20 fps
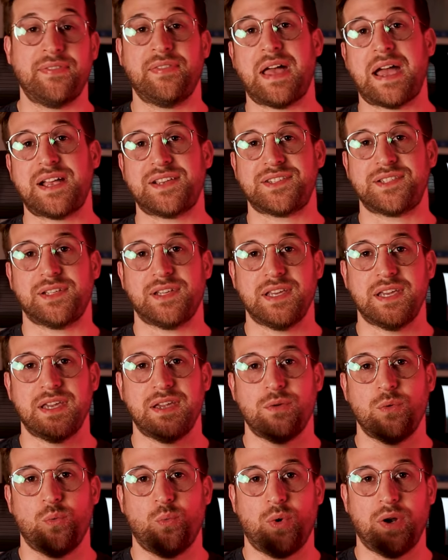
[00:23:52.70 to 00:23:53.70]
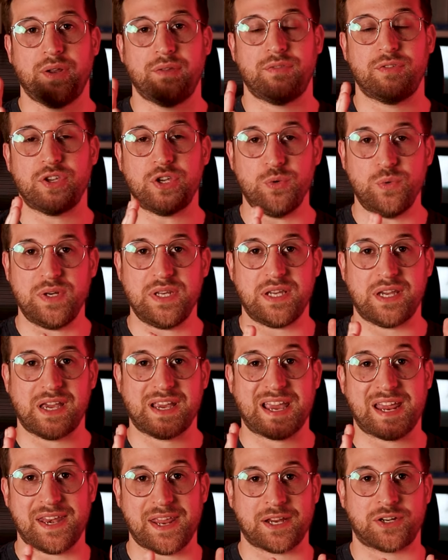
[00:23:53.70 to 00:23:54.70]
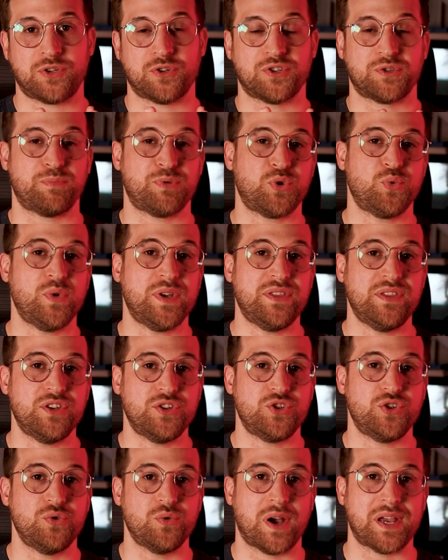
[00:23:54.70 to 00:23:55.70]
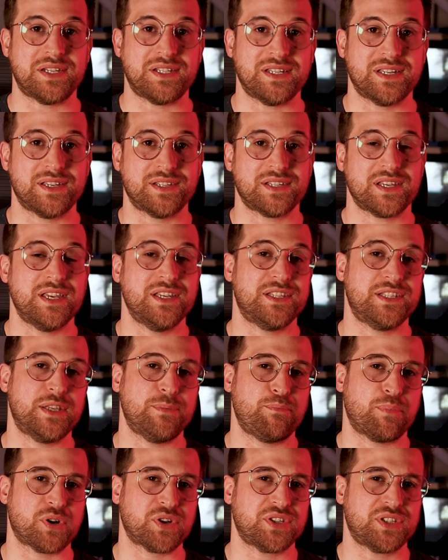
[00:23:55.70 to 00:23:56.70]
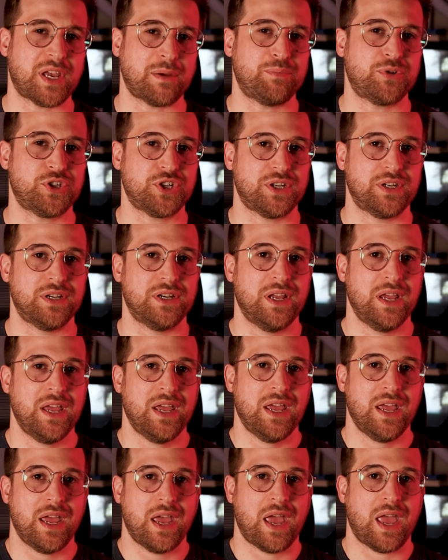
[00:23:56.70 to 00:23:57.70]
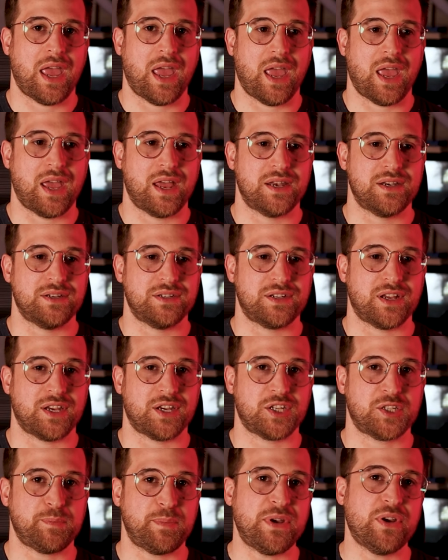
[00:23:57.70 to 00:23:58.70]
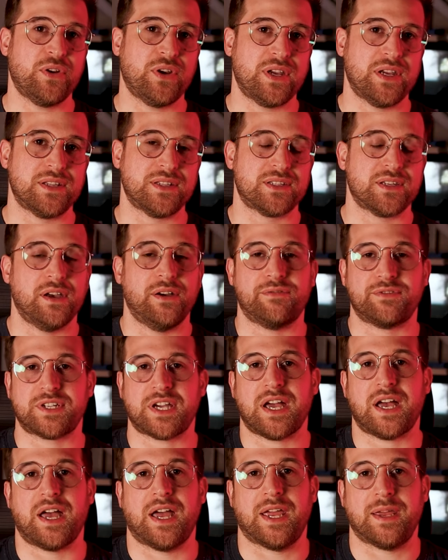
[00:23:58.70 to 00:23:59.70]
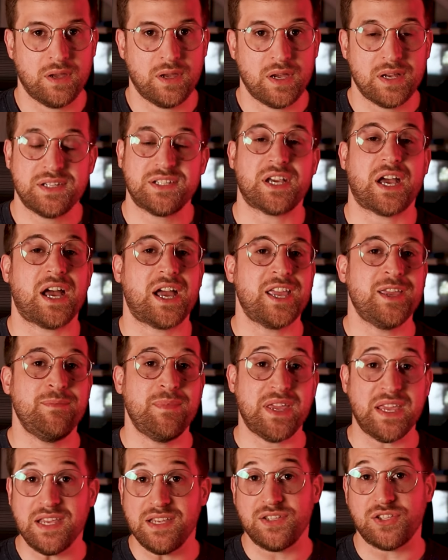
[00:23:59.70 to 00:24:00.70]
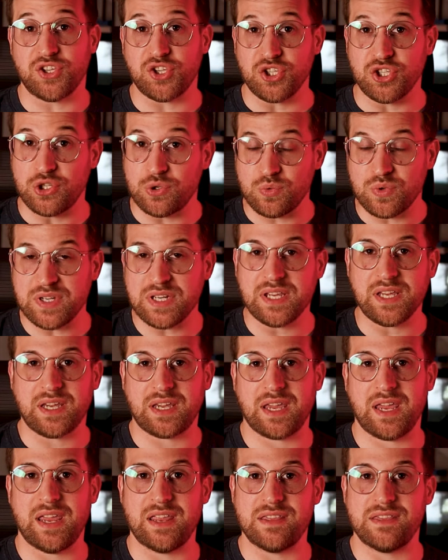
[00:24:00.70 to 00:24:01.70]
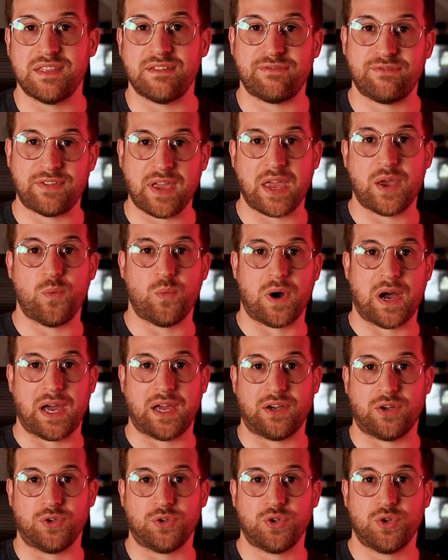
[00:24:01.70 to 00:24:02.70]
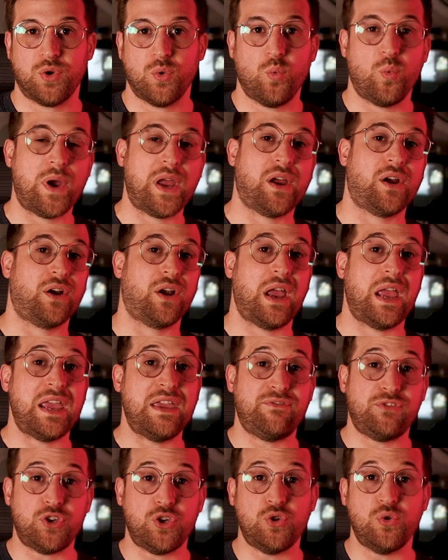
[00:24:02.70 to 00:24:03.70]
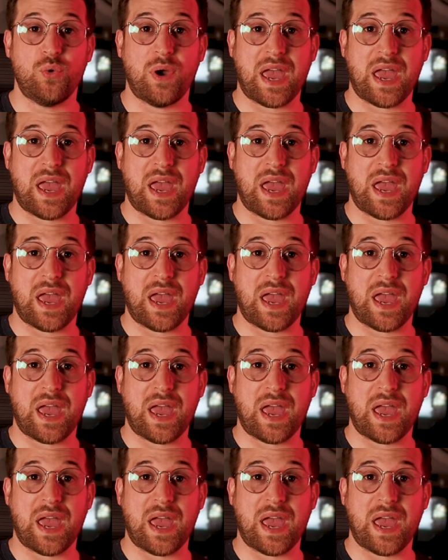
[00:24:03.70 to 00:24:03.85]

lastly, one of the unique connectors between these two ideas is the perception and experience of time. Time is unique in the Feywild, where if you